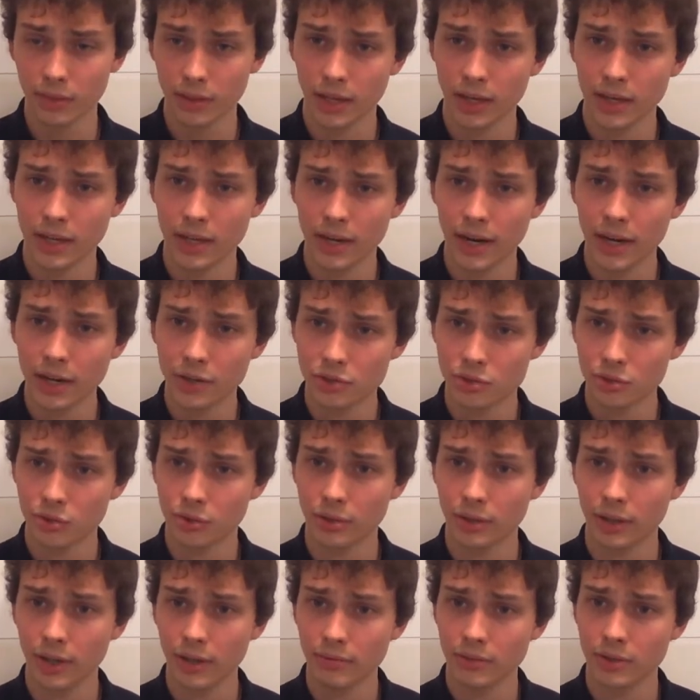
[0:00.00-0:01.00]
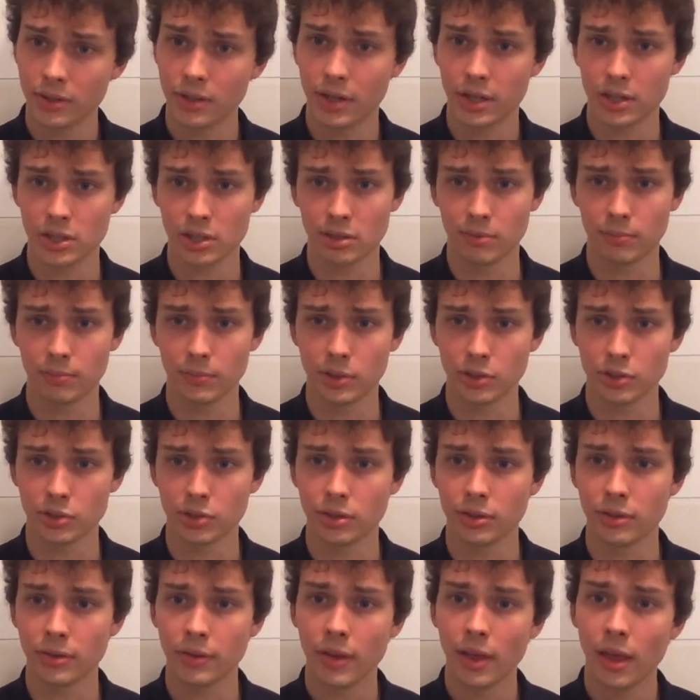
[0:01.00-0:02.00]
In an actual life detection
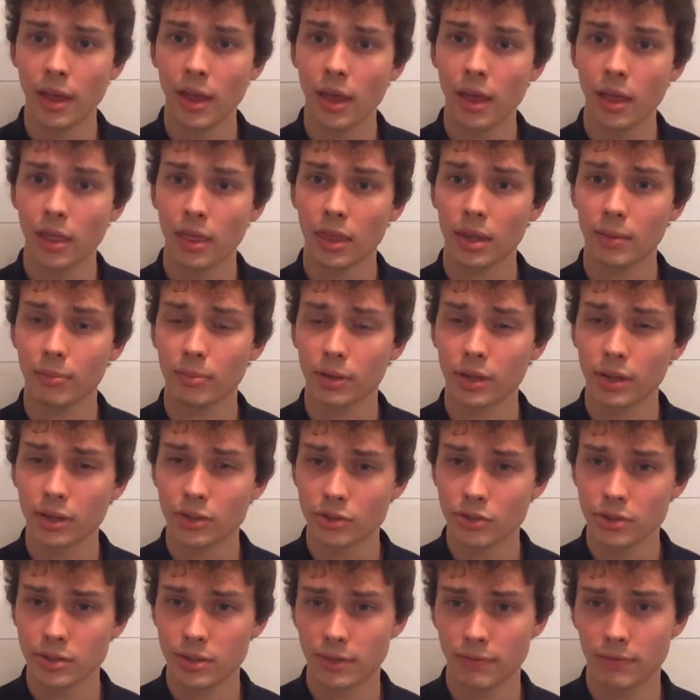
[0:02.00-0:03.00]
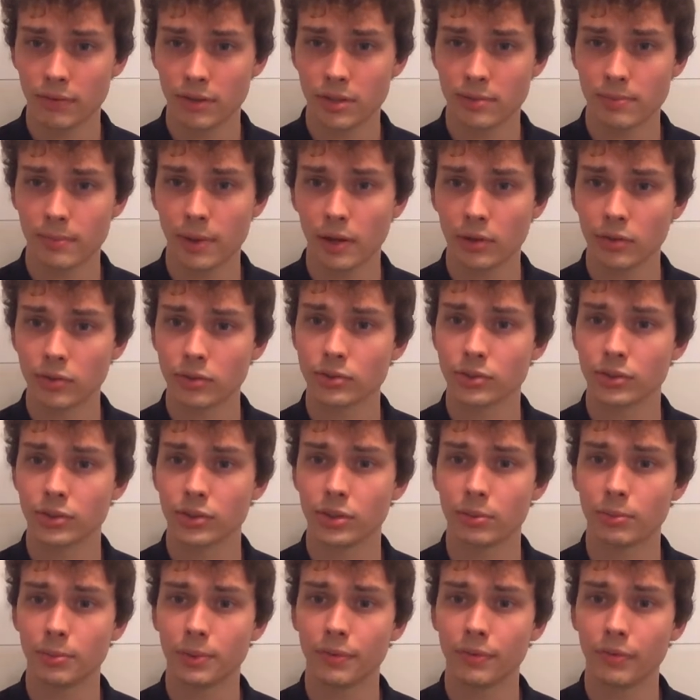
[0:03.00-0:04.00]
mission, the predictions of these models
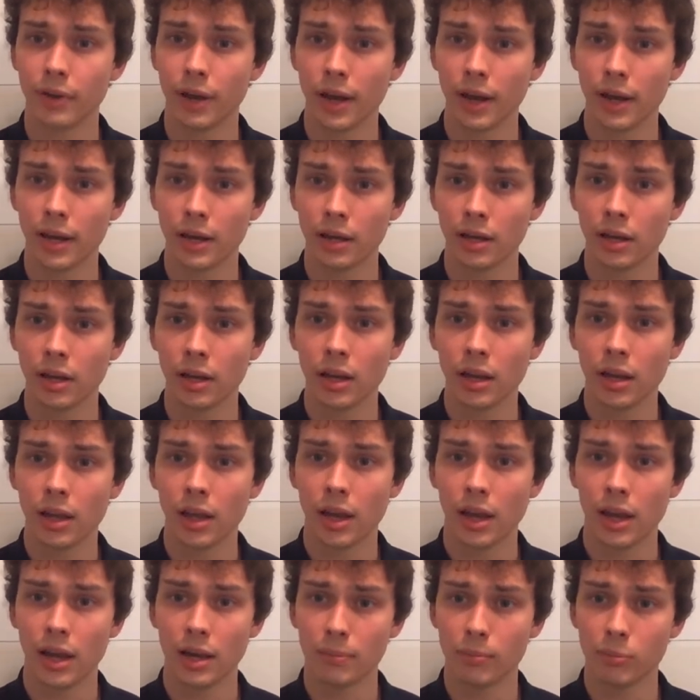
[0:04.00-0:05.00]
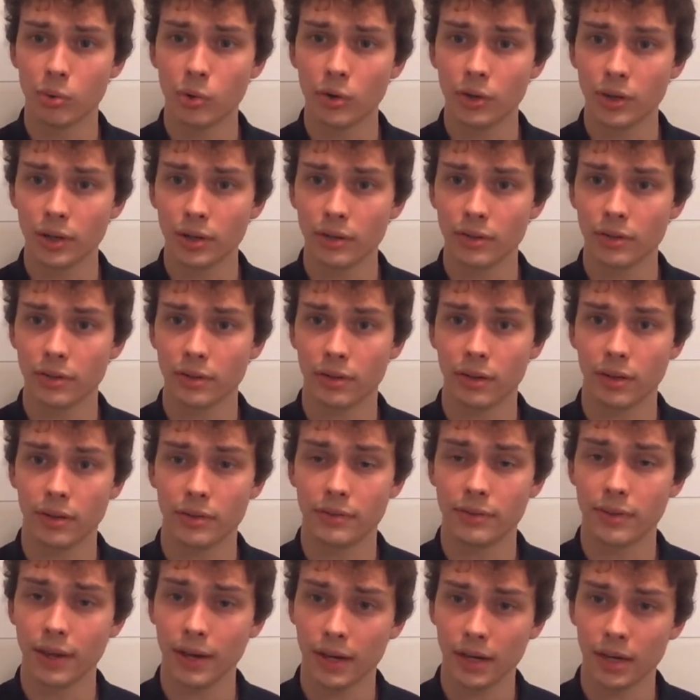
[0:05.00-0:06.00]
could provide an important
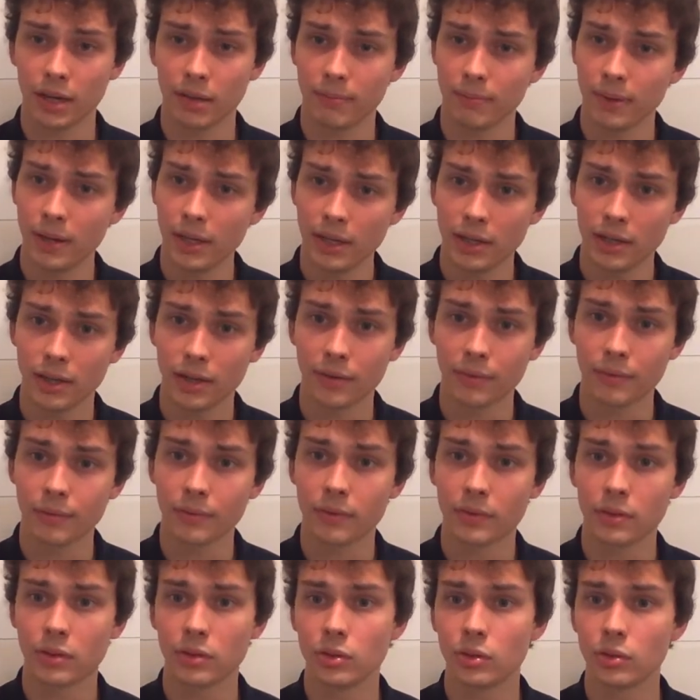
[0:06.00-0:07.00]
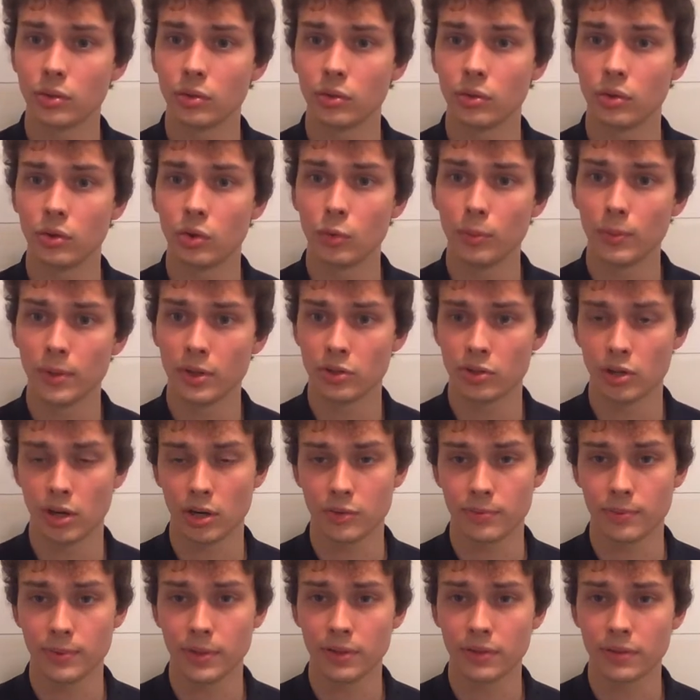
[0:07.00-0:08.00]
second opinion to human
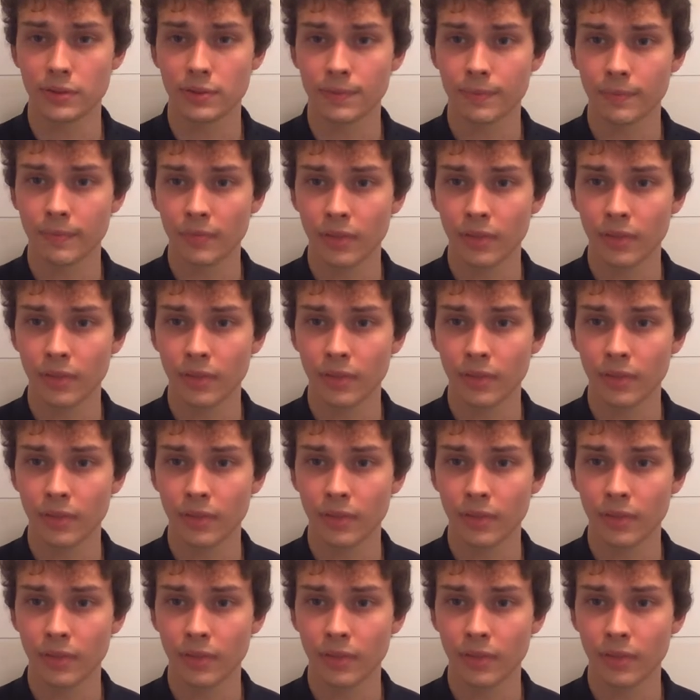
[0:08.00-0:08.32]
judgments,